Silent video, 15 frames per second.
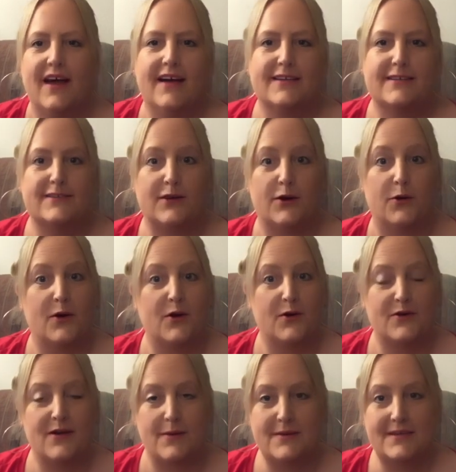So
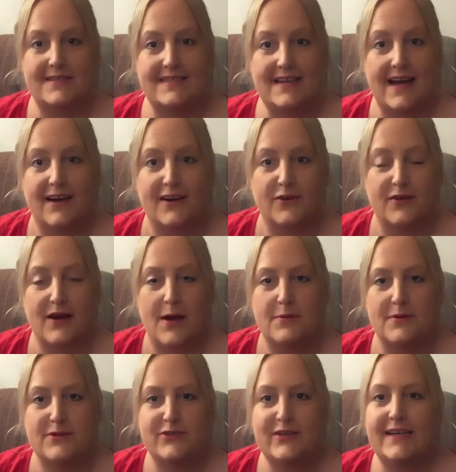grab a snack, grab a
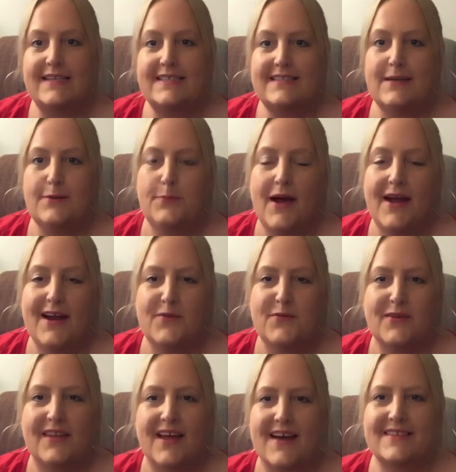drink, sit back and
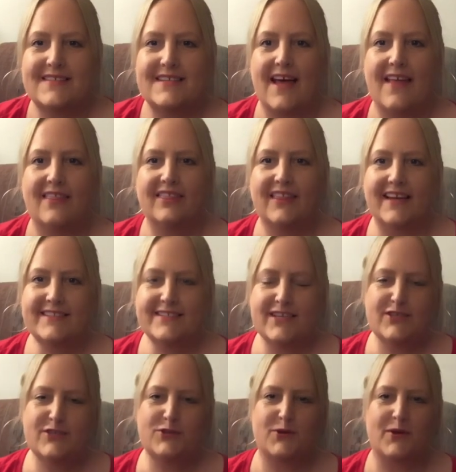relax, and let's
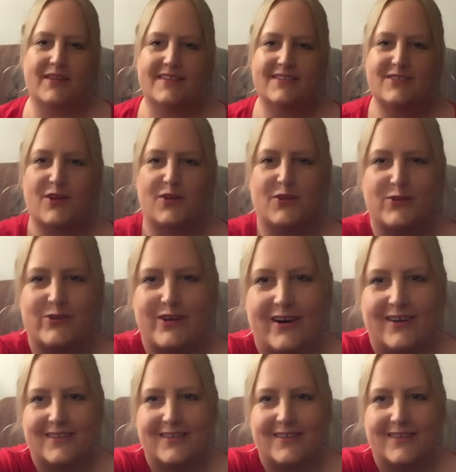enjoy this Dollar Tree haul